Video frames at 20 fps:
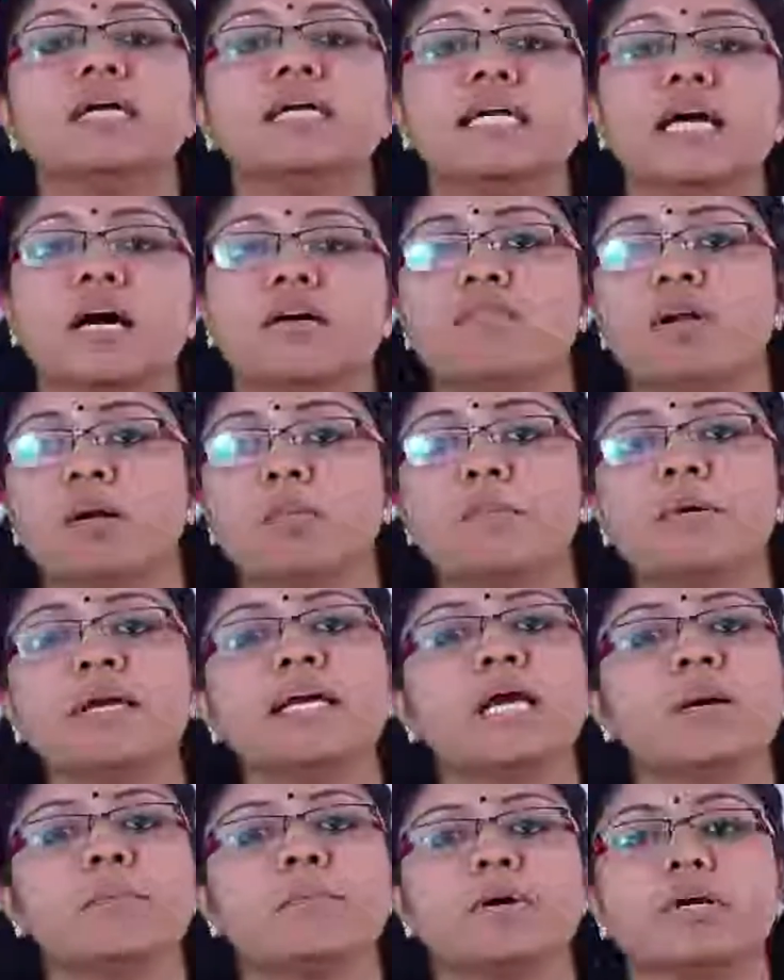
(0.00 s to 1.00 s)

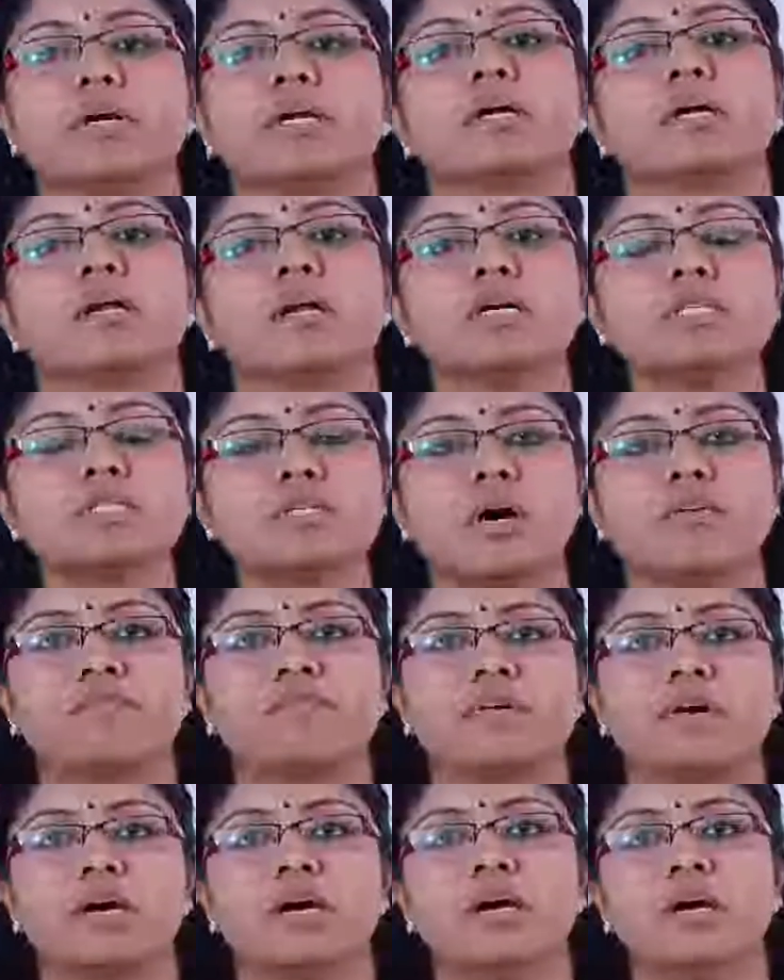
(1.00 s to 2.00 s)
developing a particular
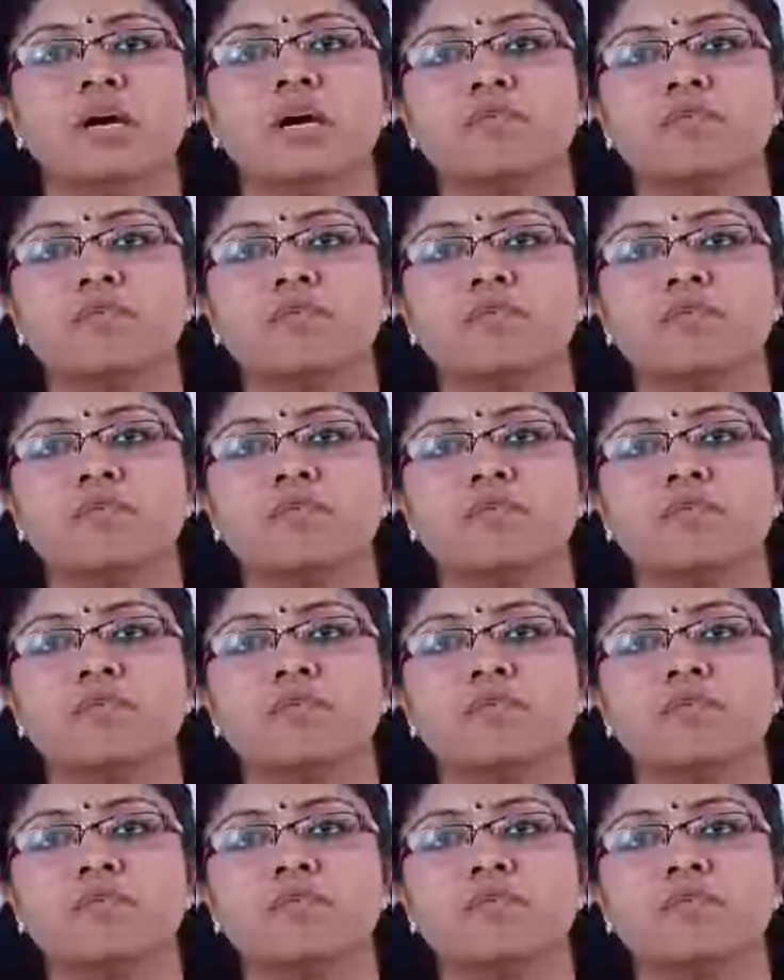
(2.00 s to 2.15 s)
software.